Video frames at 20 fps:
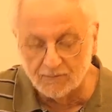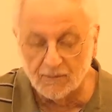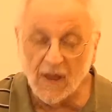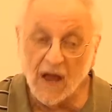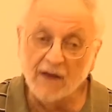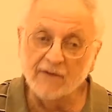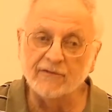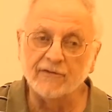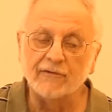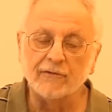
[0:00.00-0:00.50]

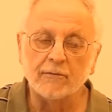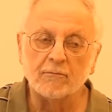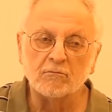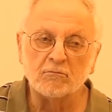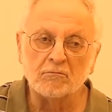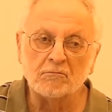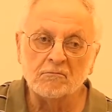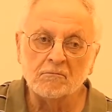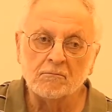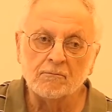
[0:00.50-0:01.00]
I've
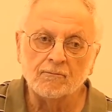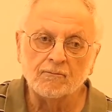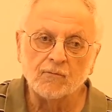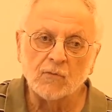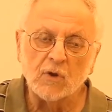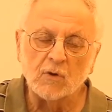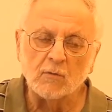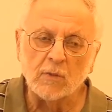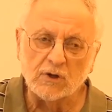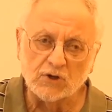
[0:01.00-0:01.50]

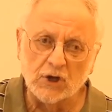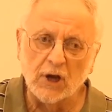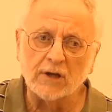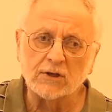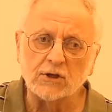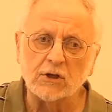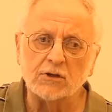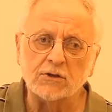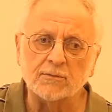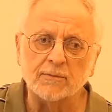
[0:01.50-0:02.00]

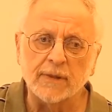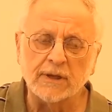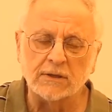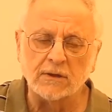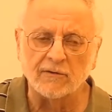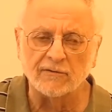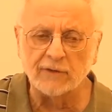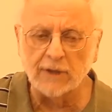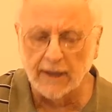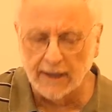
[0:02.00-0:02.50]
rejected been
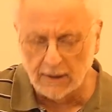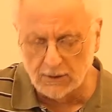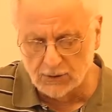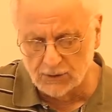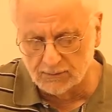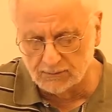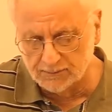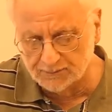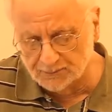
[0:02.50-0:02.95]
of late.